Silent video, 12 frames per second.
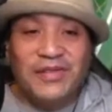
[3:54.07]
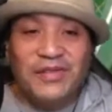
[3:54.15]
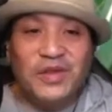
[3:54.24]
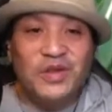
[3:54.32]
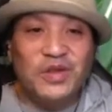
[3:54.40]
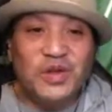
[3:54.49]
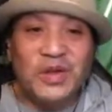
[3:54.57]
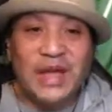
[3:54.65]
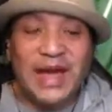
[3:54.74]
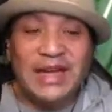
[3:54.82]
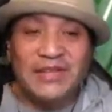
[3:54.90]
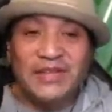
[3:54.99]
you do
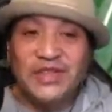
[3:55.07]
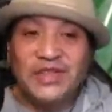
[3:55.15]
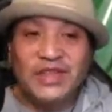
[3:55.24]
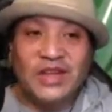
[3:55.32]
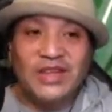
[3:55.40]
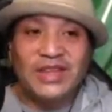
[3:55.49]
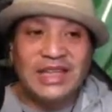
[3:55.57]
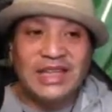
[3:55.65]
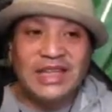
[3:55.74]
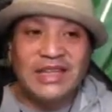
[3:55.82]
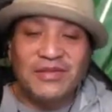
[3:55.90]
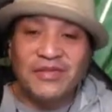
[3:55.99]
that, if you start
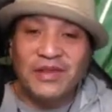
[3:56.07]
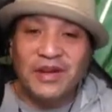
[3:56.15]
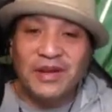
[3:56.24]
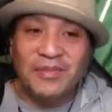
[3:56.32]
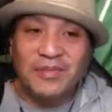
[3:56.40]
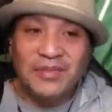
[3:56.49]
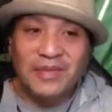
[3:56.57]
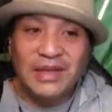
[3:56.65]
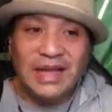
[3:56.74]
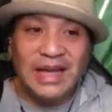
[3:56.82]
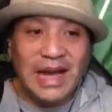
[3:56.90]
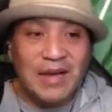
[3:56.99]
thinking from,
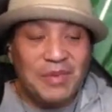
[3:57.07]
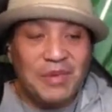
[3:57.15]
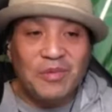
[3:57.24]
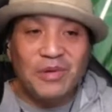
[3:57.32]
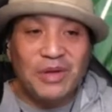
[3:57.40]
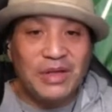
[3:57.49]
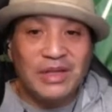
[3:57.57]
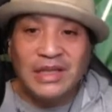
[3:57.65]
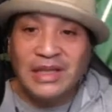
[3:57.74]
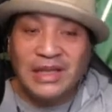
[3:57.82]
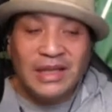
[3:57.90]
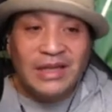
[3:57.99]
like I've been
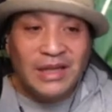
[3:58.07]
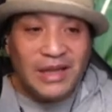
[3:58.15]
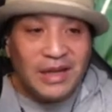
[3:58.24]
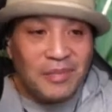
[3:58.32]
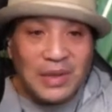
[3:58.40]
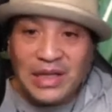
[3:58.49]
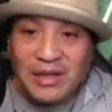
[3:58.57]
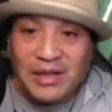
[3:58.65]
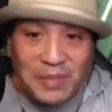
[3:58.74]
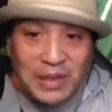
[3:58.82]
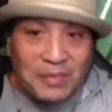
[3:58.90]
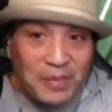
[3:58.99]
really being a
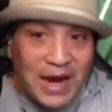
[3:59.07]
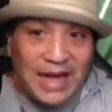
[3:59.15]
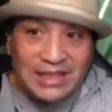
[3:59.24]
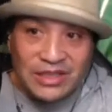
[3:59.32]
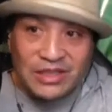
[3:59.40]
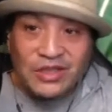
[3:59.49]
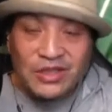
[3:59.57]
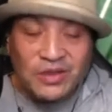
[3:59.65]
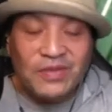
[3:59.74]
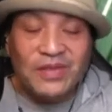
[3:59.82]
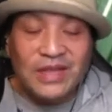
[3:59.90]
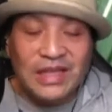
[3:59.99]
big
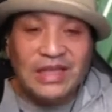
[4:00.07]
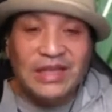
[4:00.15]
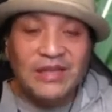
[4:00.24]
practitioner of thinking